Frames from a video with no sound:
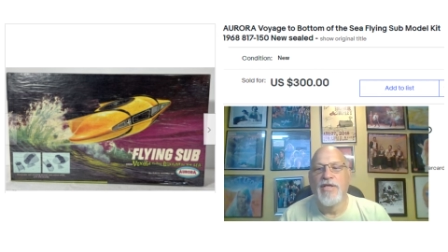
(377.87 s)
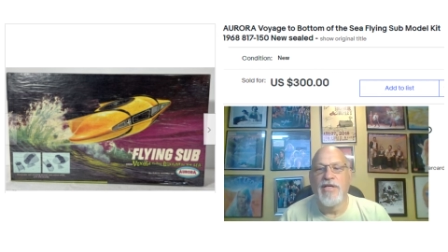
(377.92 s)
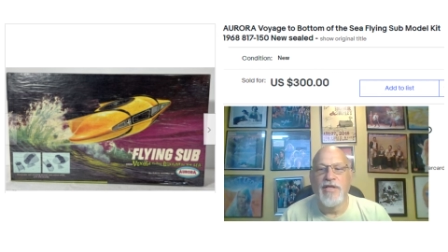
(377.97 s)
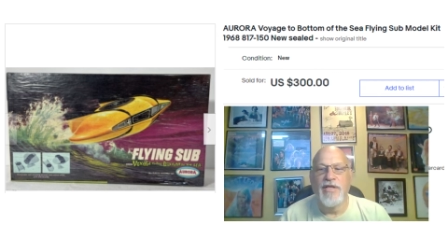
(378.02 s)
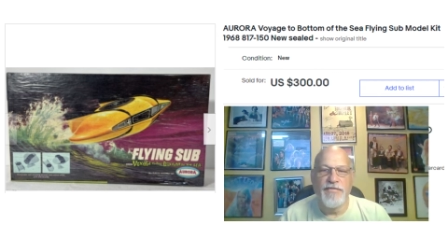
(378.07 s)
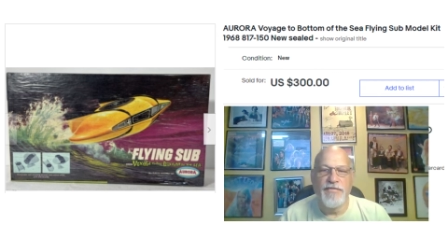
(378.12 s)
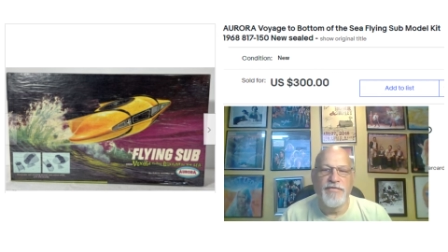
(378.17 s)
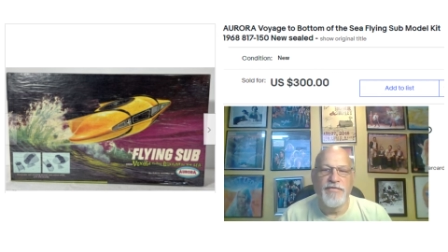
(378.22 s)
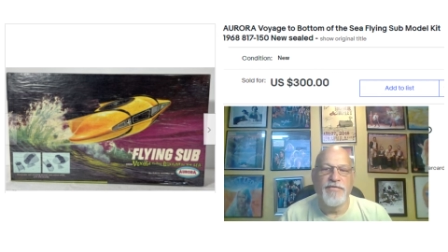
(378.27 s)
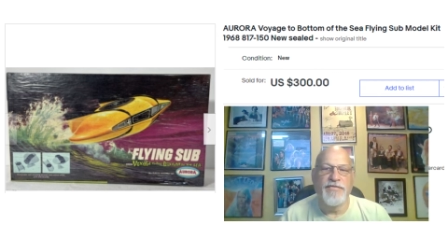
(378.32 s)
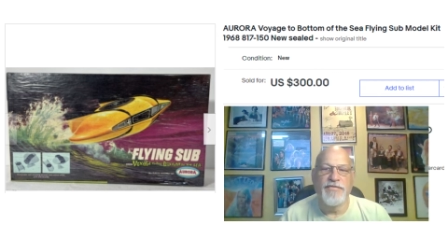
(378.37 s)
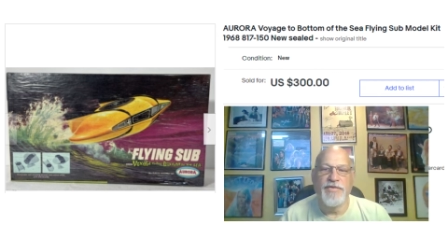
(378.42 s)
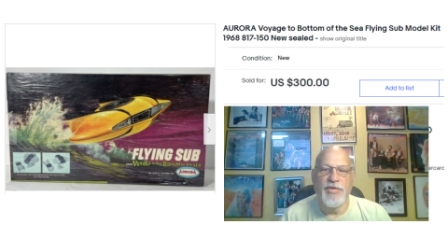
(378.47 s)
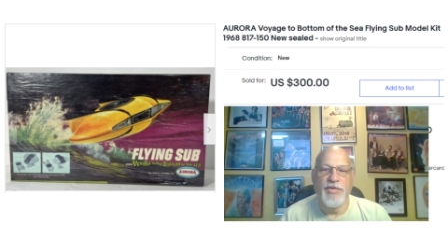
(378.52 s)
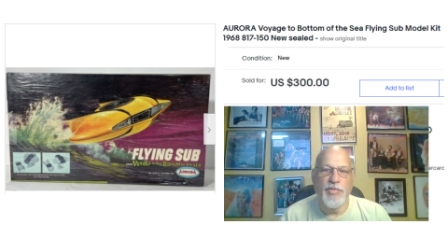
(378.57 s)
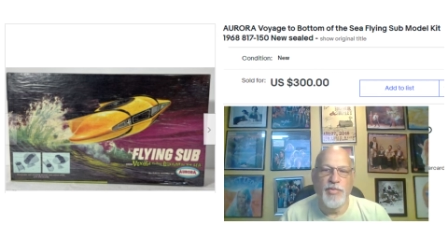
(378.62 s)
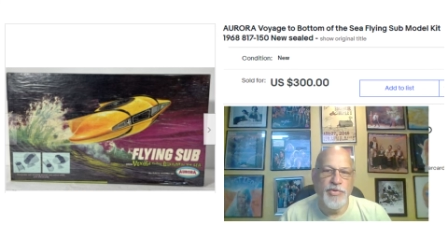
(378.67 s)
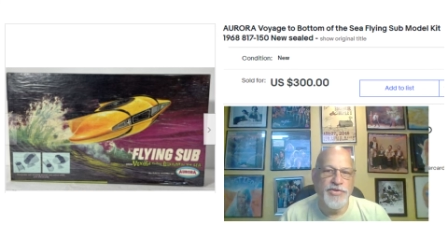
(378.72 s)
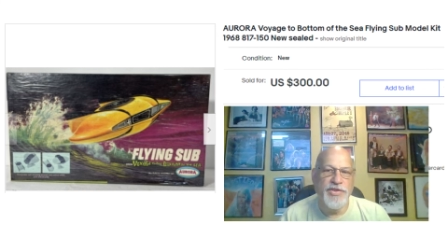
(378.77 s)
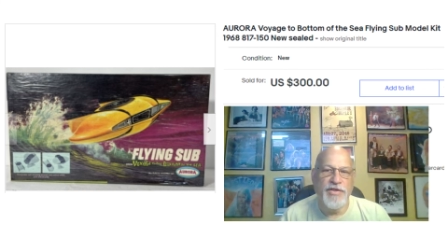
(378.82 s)
if
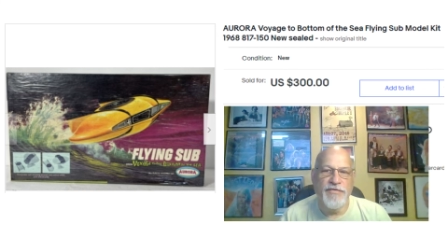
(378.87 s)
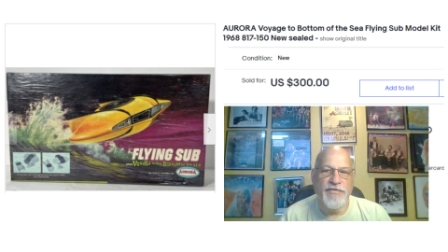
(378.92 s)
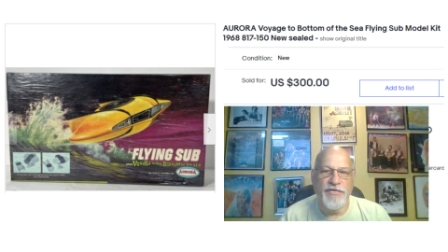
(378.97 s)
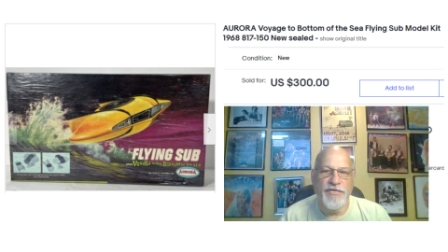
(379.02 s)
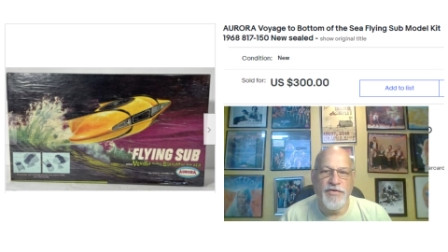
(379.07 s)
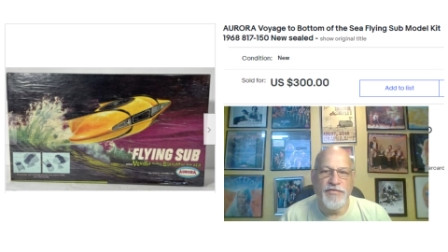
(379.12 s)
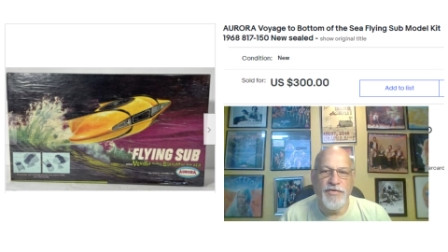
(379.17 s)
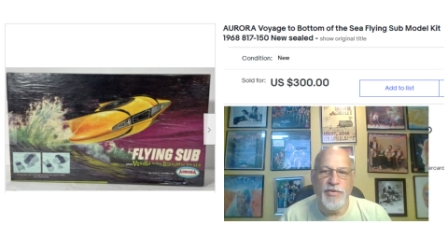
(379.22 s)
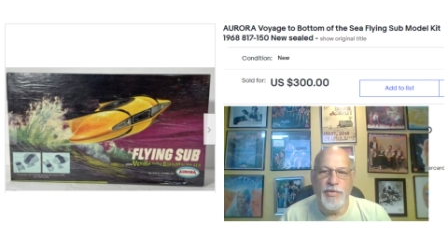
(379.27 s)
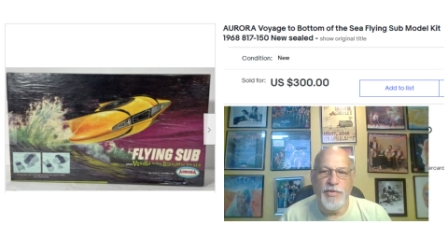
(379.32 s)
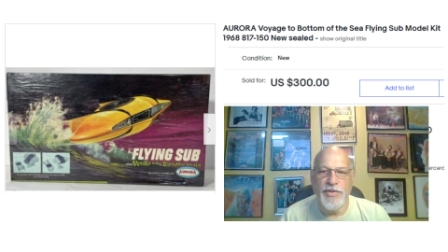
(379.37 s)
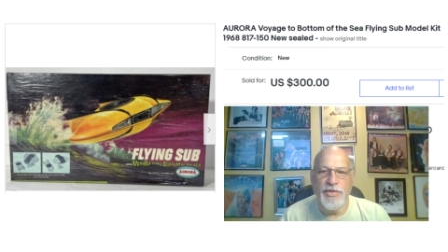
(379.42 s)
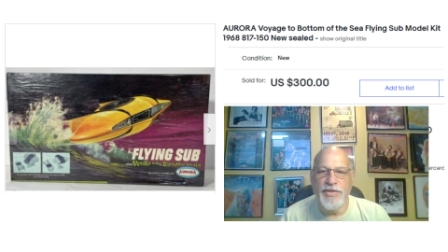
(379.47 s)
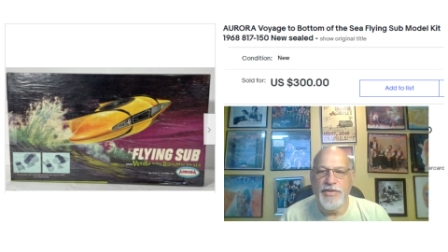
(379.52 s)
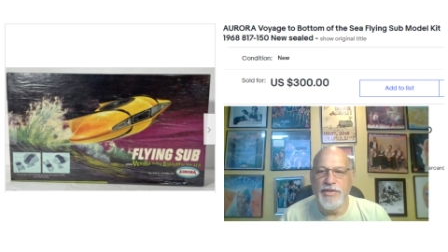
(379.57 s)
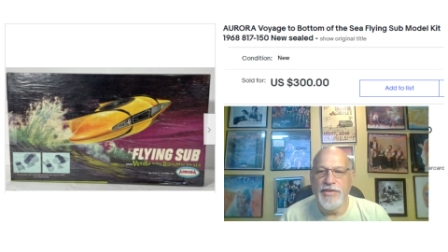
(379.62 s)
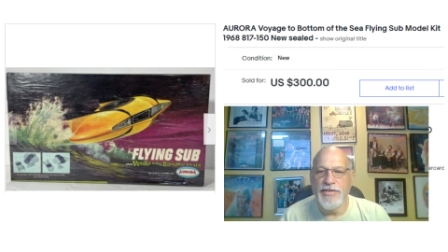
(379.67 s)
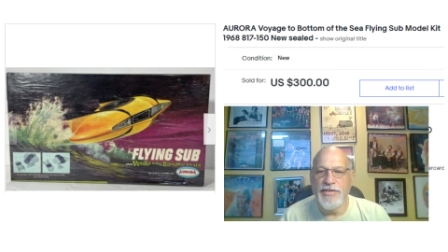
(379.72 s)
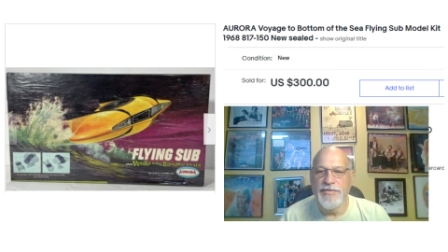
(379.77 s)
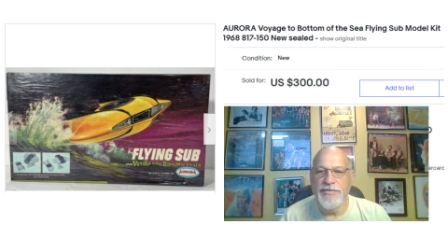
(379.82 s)
it will sell for the full
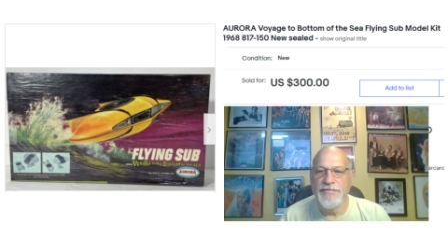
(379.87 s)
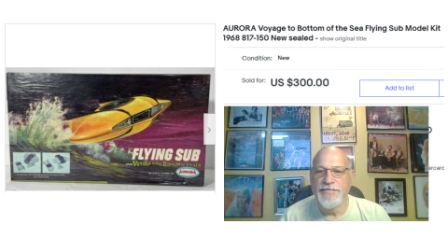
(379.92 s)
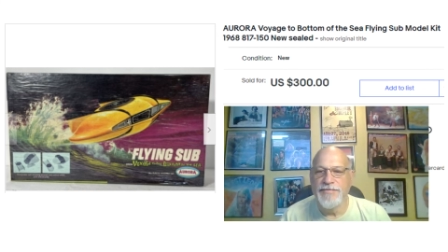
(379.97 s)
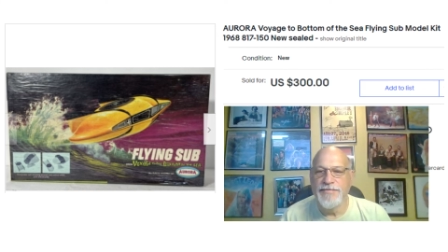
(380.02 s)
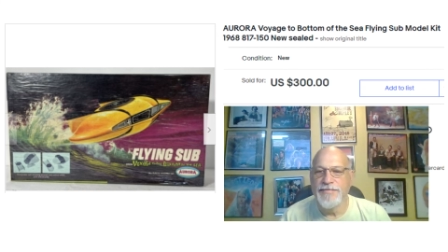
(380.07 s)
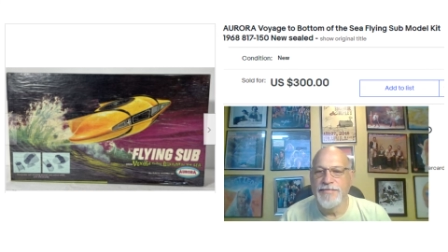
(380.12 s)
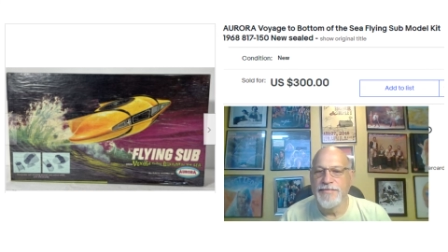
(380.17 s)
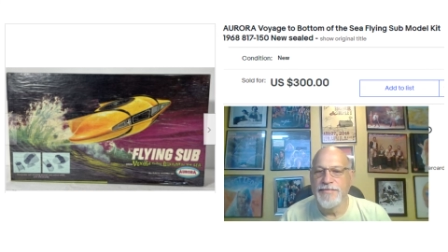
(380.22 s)
retail.